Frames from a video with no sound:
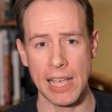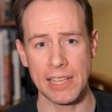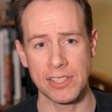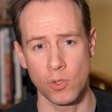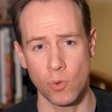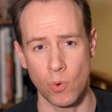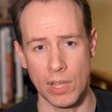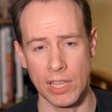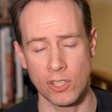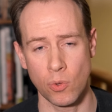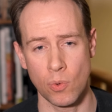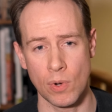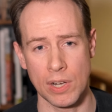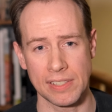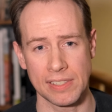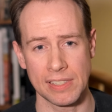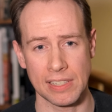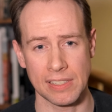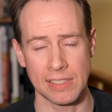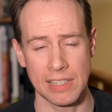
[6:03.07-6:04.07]
away in
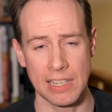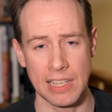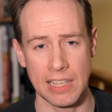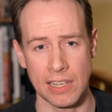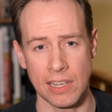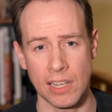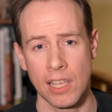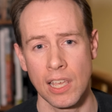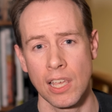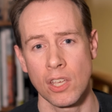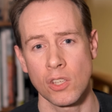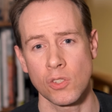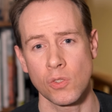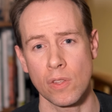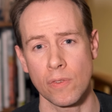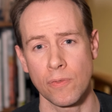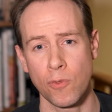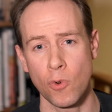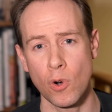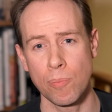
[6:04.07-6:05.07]
2016, so the
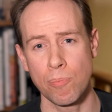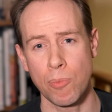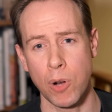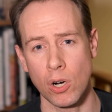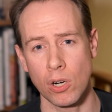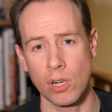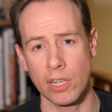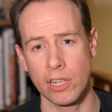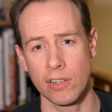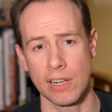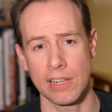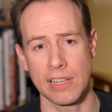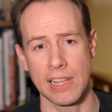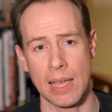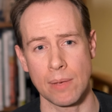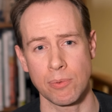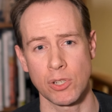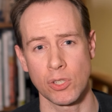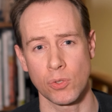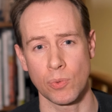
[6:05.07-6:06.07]
4 Parker
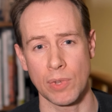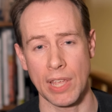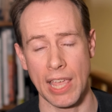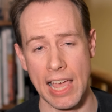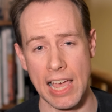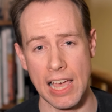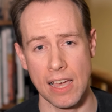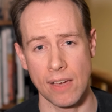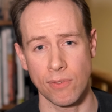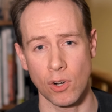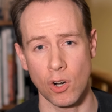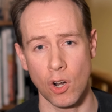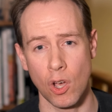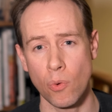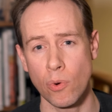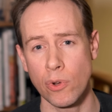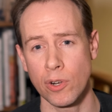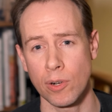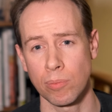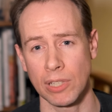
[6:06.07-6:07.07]
adaptations we have are all
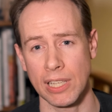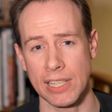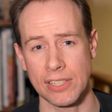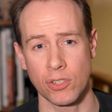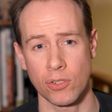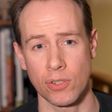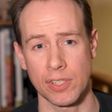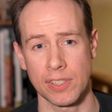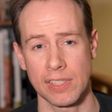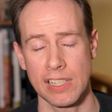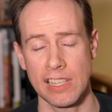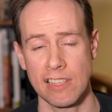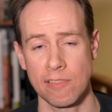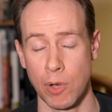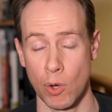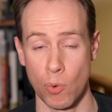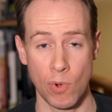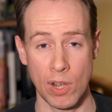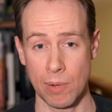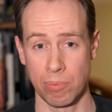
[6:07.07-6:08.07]
we were blessed to receive,
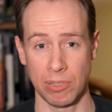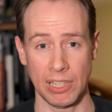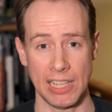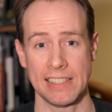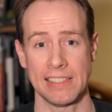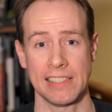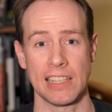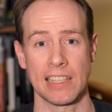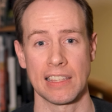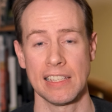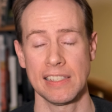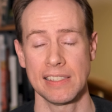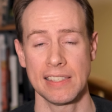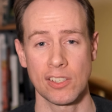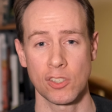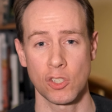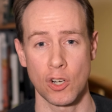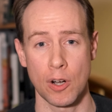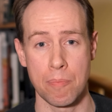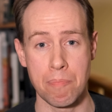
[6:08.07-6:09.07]
but what a blessing. These
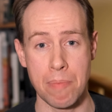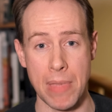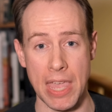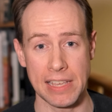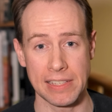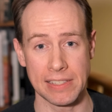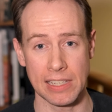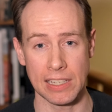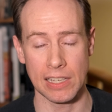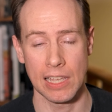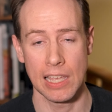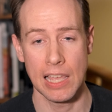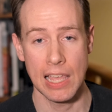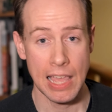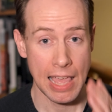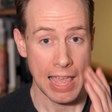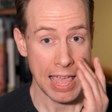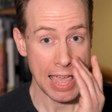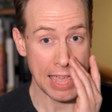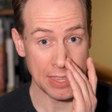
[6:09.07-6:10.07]
things are amazing.
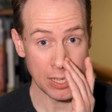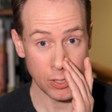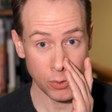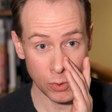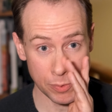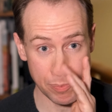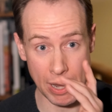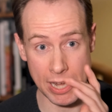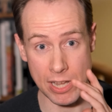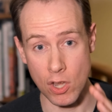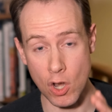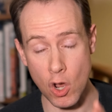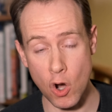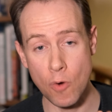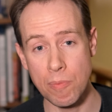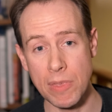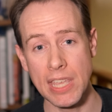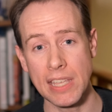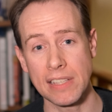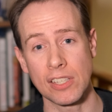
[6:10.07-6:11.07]
And this was by no
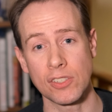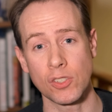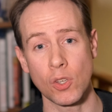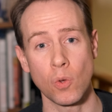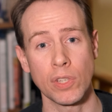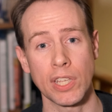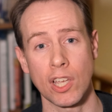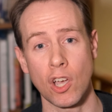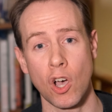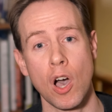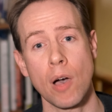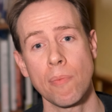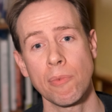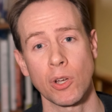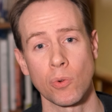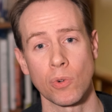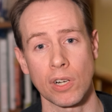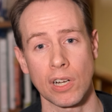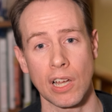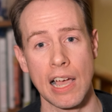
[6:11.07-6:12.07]
means his only comic
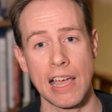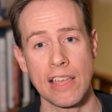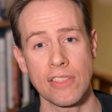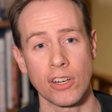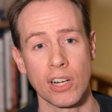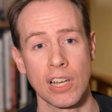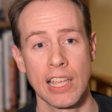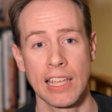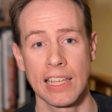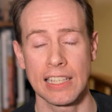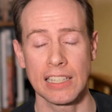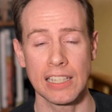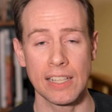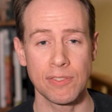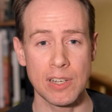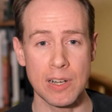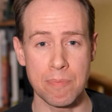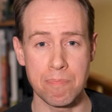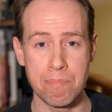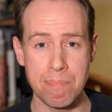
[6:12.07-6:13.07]
work either. He left
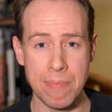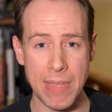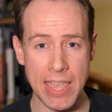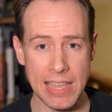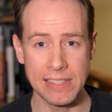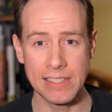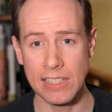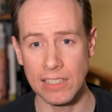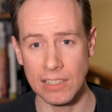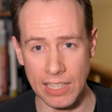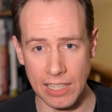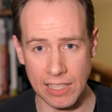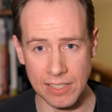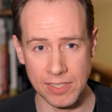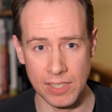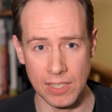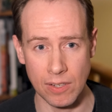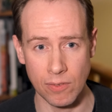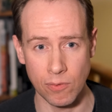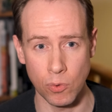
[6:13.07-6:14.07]
an amazing
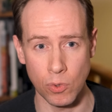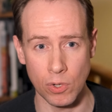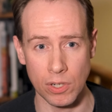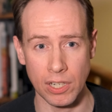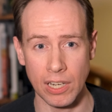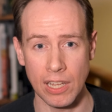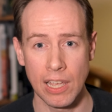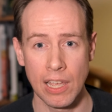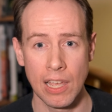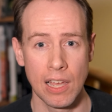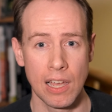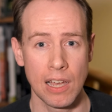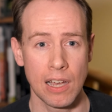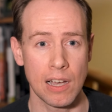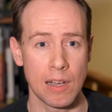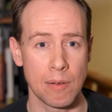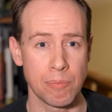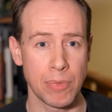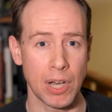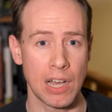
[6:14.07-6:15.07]
legacy of work
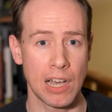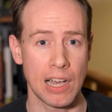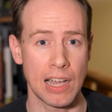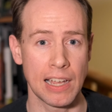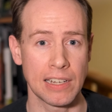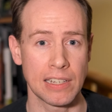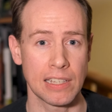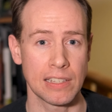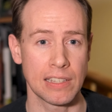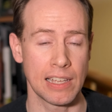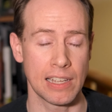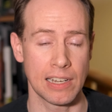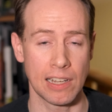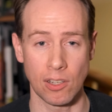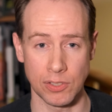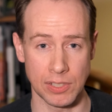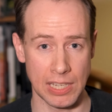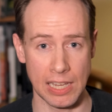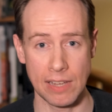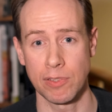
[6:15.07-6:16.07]
behind that I'll
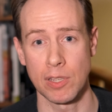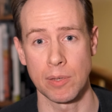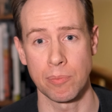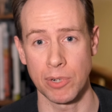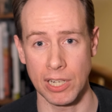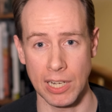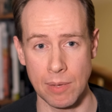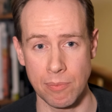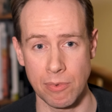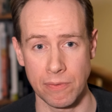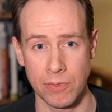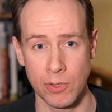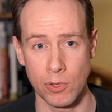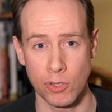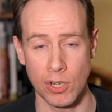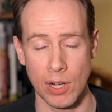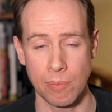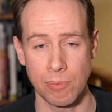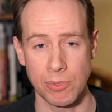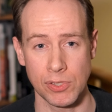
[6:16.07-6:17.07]
definitely bring up in future
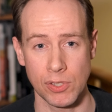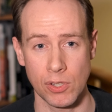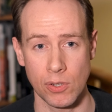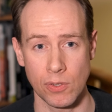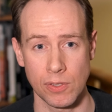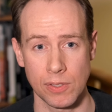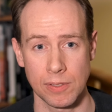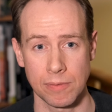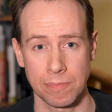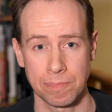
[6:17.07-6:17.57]
episodes.